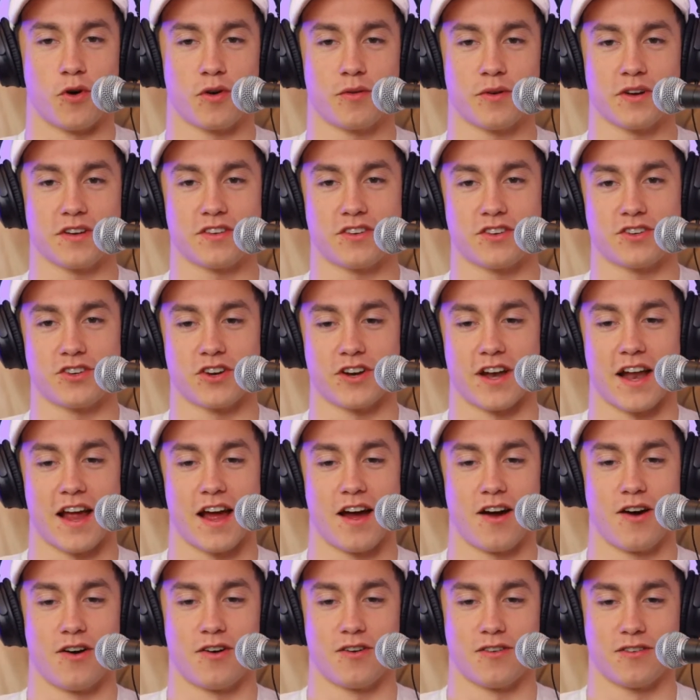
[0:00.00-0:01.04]
more research on
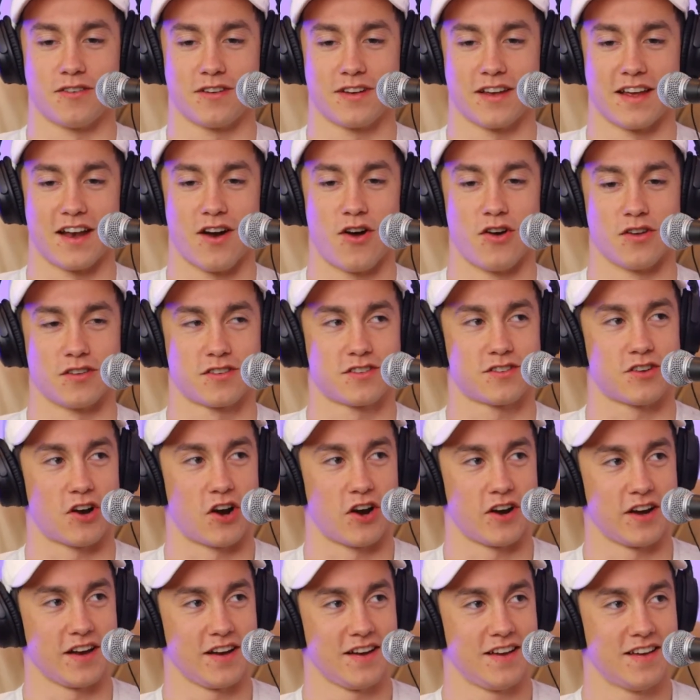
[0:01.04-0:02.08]
how it all
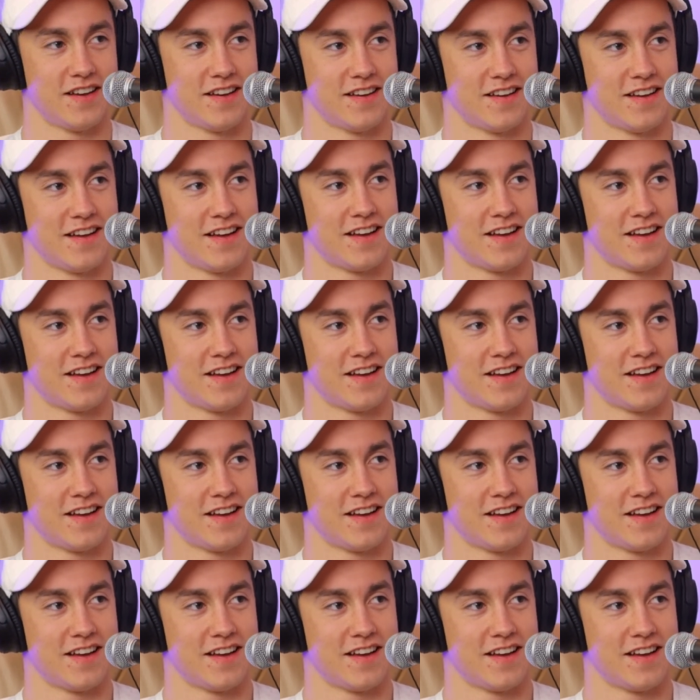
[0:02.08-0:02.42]
started.